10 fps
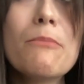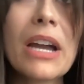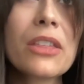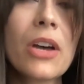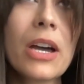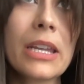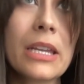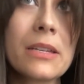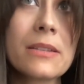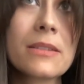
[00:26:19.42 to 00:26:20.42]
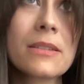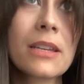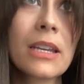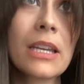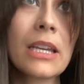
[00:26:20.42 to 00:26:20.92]
thought is,
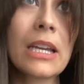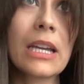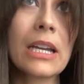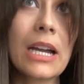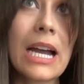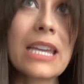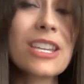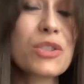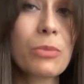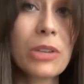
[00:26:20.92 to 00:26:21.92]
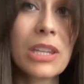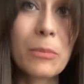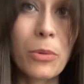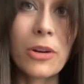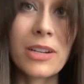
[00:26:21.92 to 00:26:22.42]
I think it's really
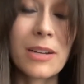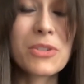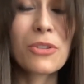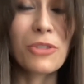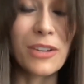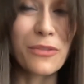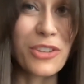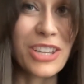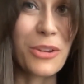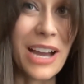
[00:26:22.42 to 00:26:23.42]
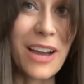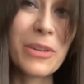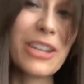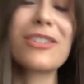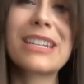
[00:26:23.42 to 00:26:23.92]
important. I'm so grateful that you have
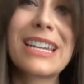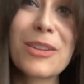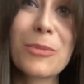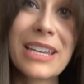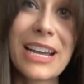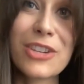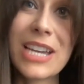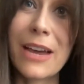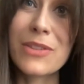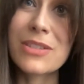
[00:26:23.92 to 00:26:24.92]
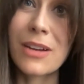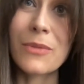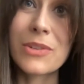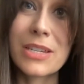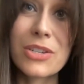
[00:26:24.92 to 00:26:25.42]
me here today, that we can actually have this
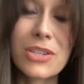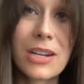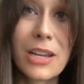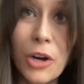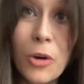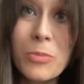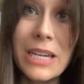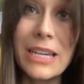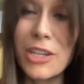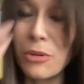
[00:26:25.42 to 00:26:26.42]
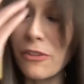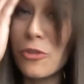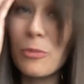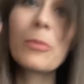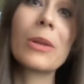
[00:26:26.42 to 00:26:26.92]
conversation. And I hope that, a
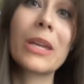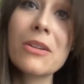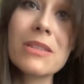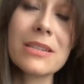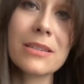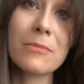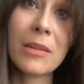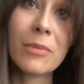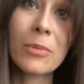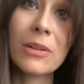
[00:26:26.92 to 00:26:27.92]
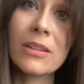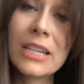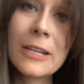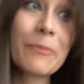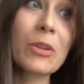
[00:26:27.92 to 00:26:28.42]
few people hear this and maybe will
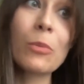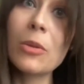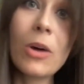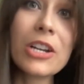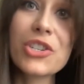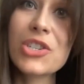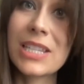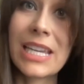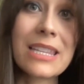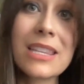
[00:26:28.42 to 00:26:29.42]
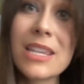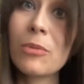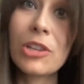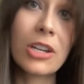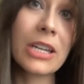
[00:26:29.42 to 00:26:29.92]
watch Slay, that they
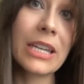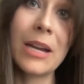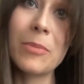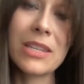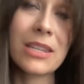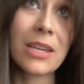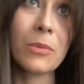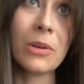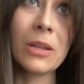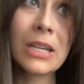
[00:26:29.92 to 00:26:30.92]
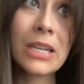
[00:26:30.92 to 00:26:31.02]
will look it up and that they will